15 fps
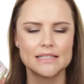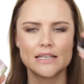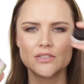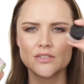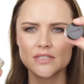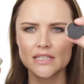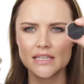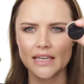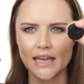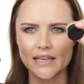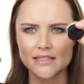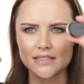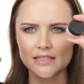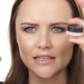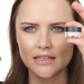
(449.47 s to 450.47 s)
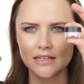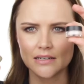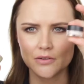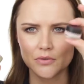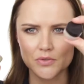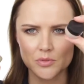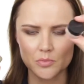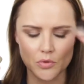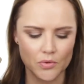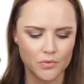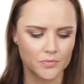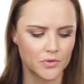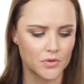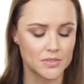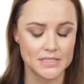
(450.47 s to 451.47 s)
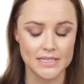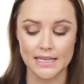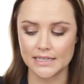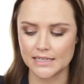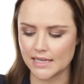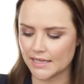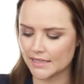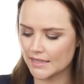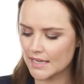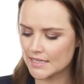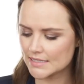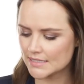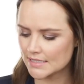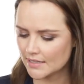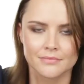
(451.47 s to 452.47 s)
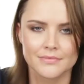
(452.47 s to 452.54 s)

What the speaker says: and I just decant it in a little small container like that.